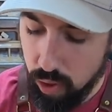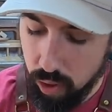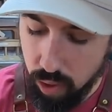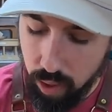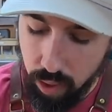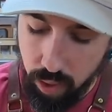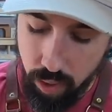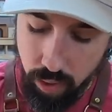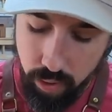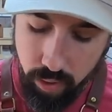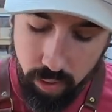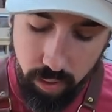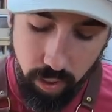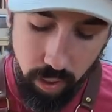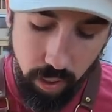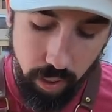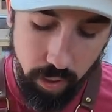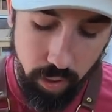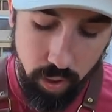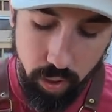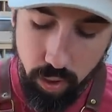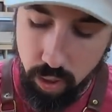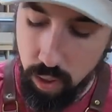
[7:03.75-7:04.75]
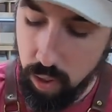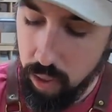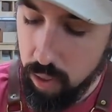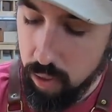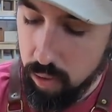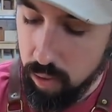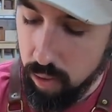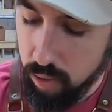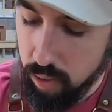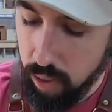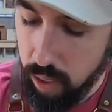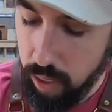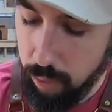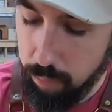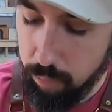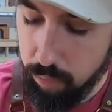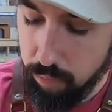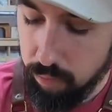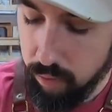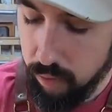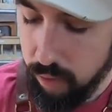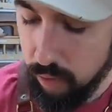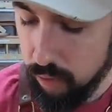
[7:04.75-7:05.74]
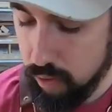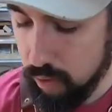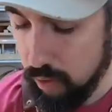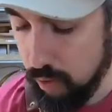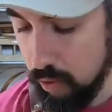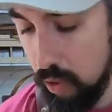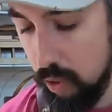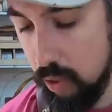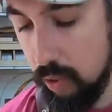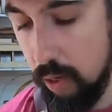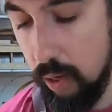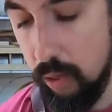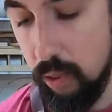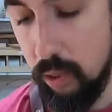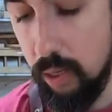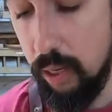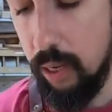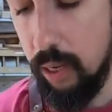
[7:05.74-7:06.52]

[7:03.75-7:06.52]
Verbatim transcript: just touch the top of this and just touch